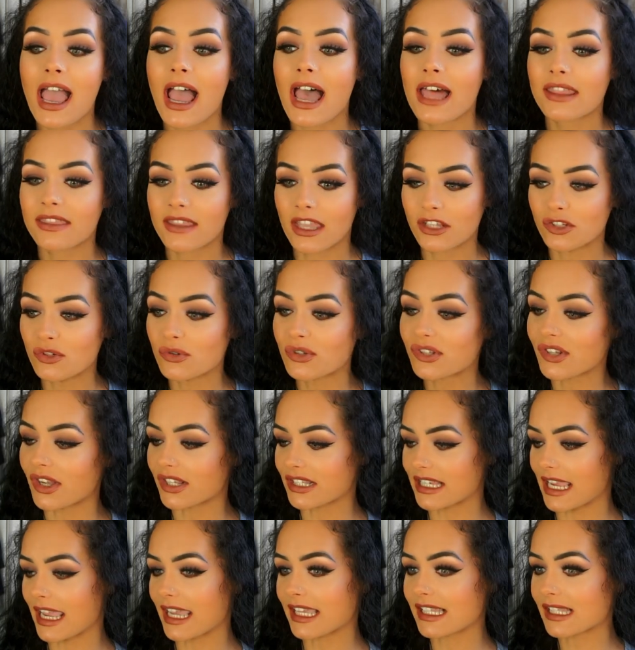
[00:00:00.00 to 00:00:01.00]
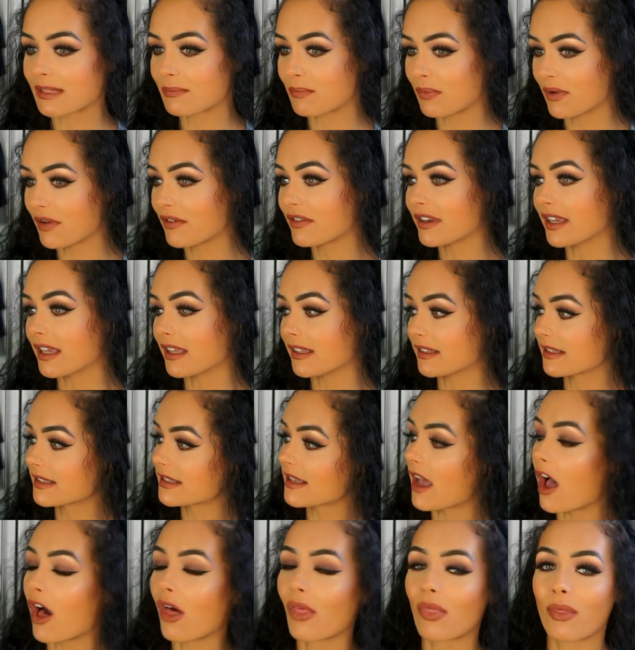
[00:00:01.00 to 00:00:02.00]
And then you start to
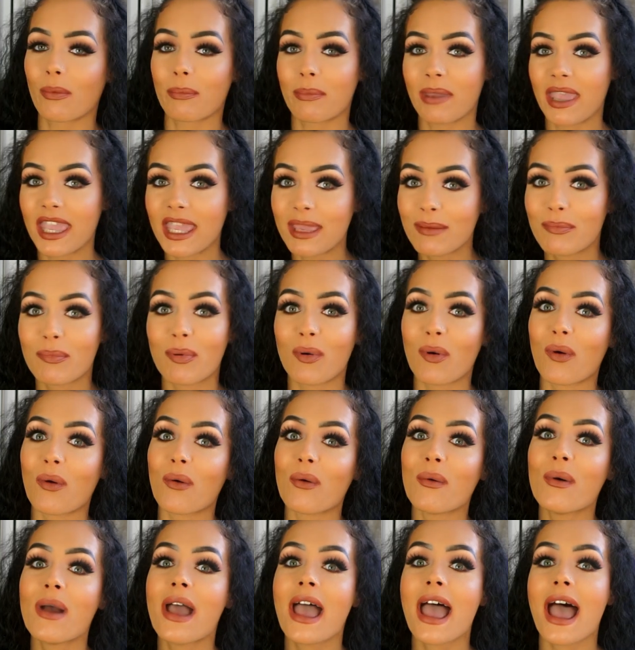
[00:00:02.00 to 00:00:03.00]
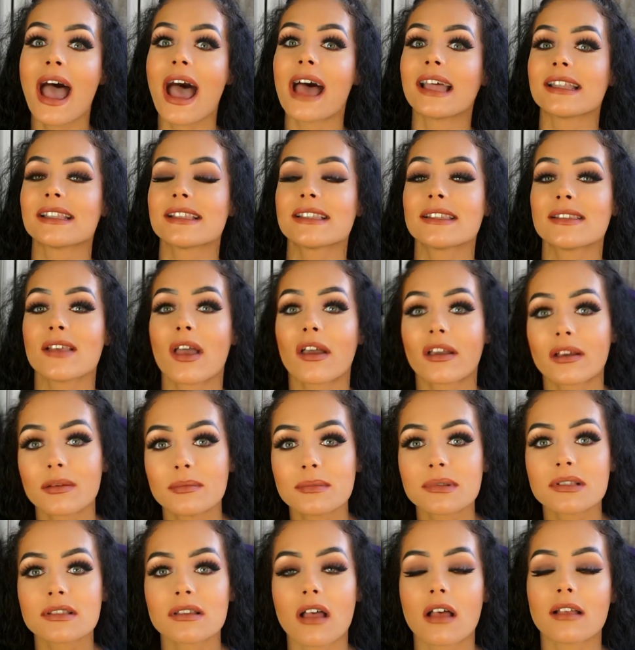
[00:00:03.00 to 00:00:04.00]
experience other people and
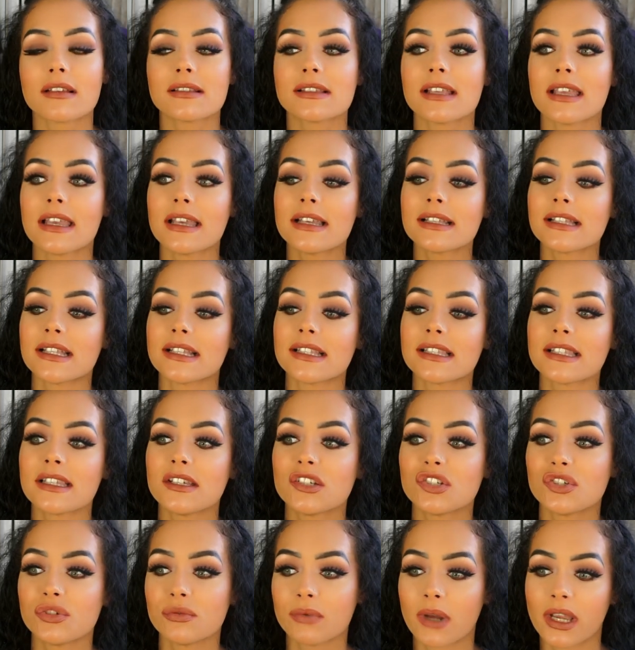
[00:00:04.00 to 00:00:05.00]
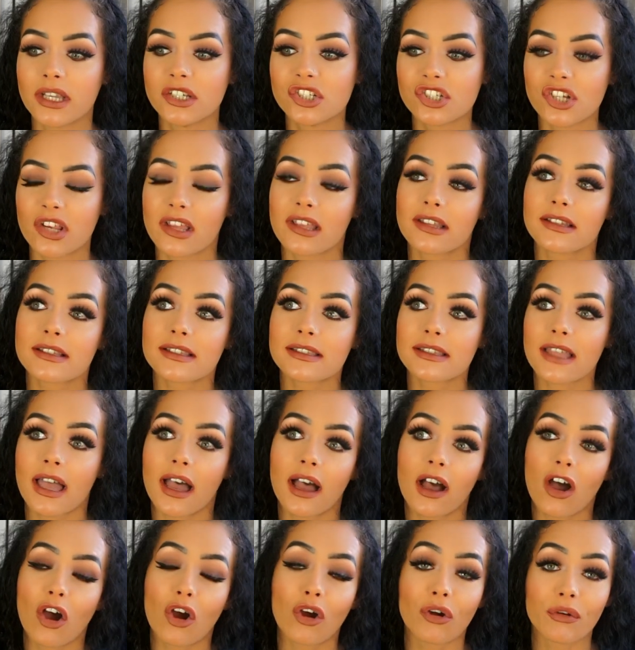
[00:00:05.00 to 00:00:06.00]
circumstances and situations
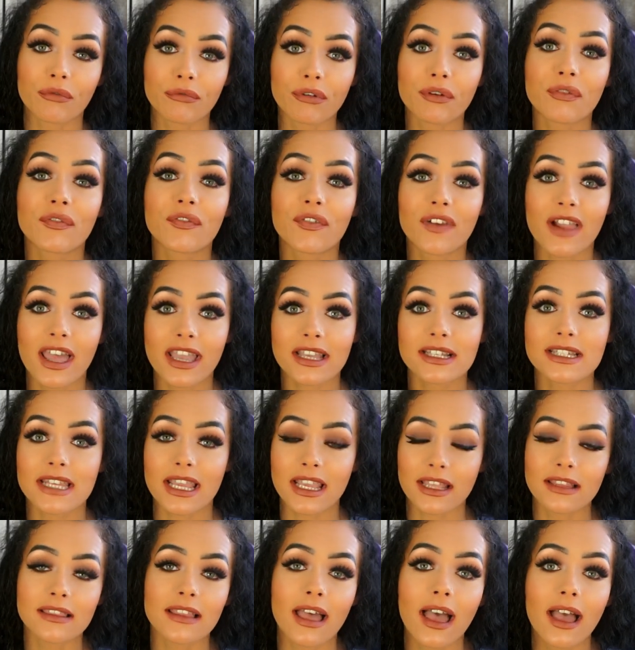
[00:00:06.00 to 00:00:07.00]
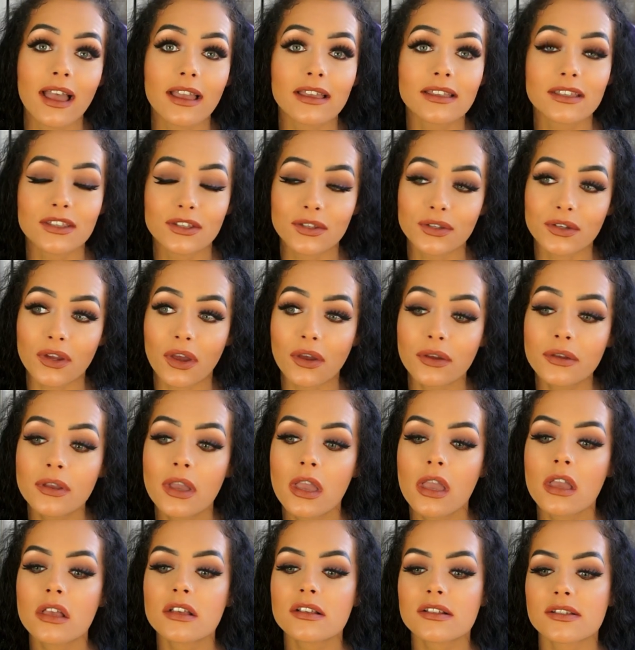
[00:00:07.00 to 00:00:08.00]
that are reflecting that you know
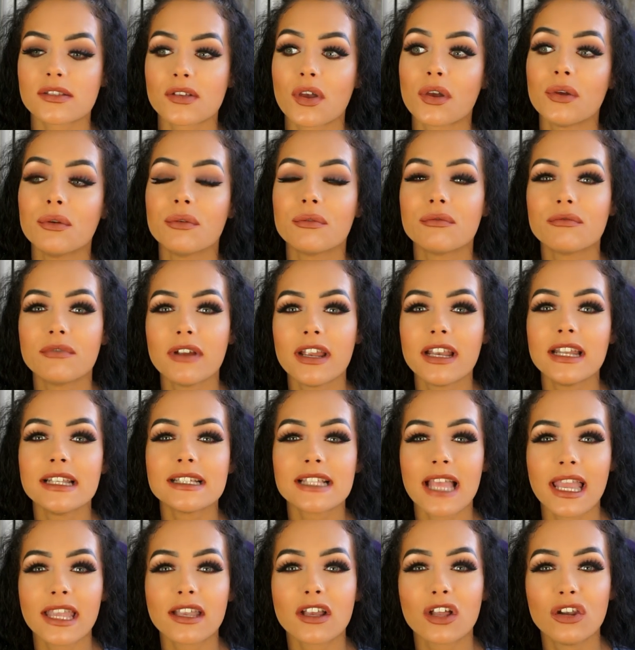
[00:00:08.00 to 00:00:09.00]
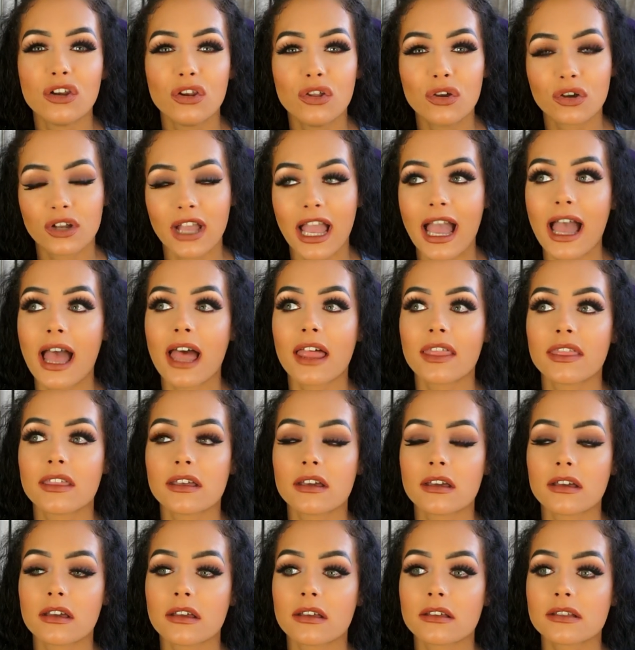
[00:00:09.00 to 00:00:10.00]
so really take a look at
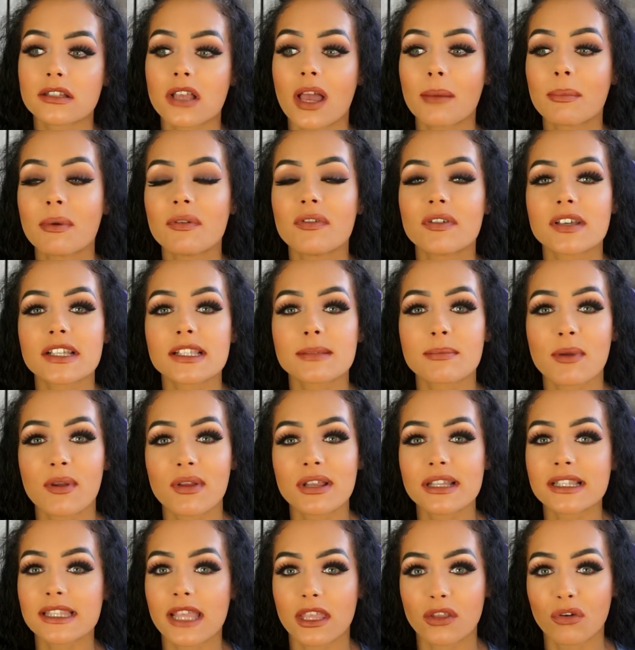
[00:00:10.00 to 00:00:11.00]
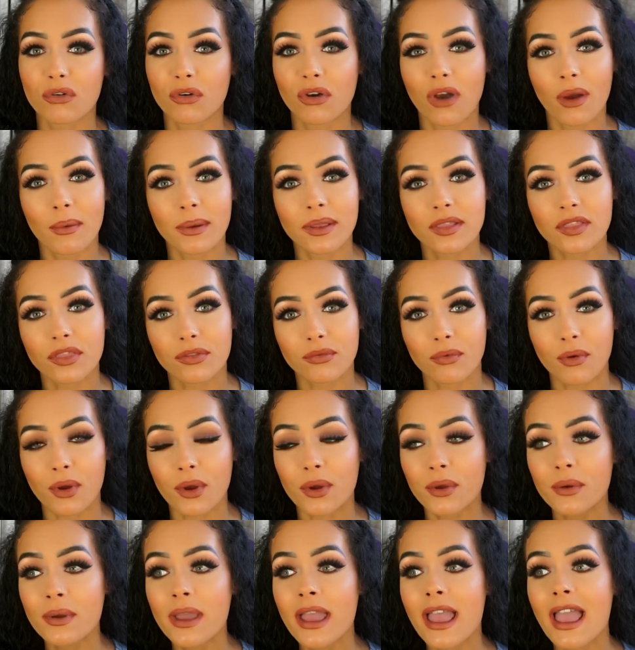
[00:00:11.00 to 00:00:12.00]
the type of experience that you're going
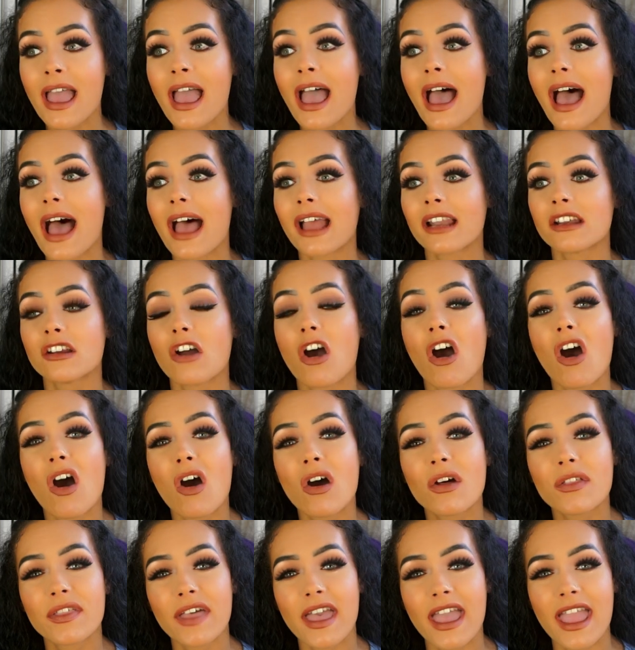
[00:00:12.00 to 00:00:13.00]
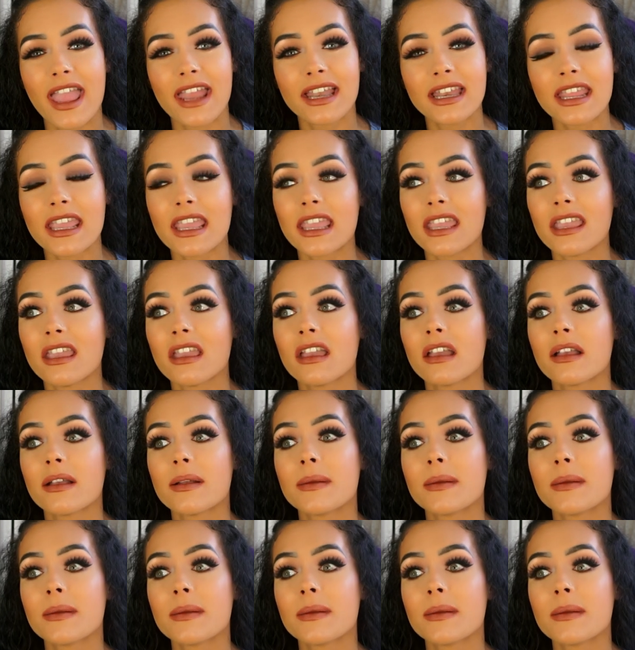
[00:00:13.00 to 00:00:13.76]
through and are there any